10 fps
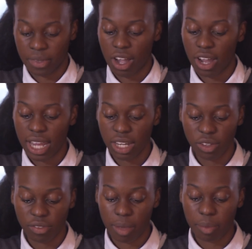Are any
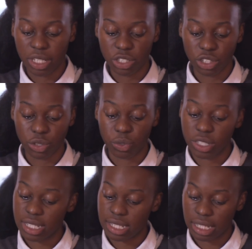of them injured or
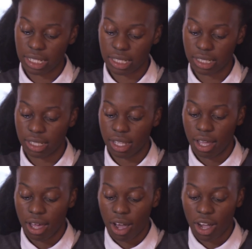sick?
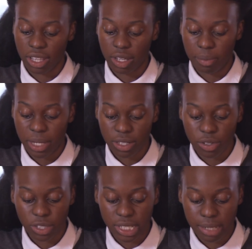Are there
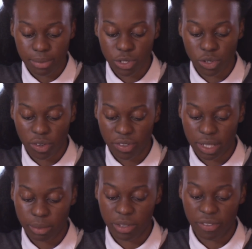medical teams to offer
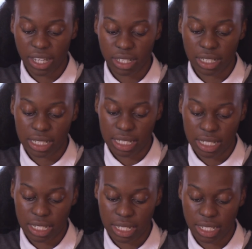them the vital
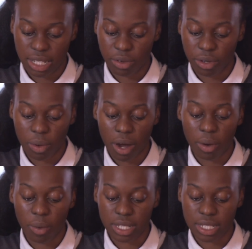assistance they
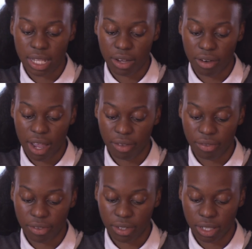require once they
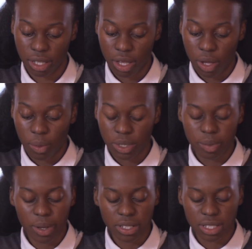arrive? What
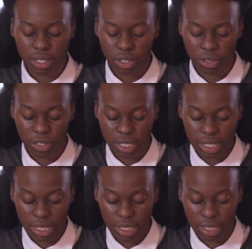about
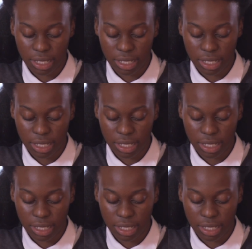security?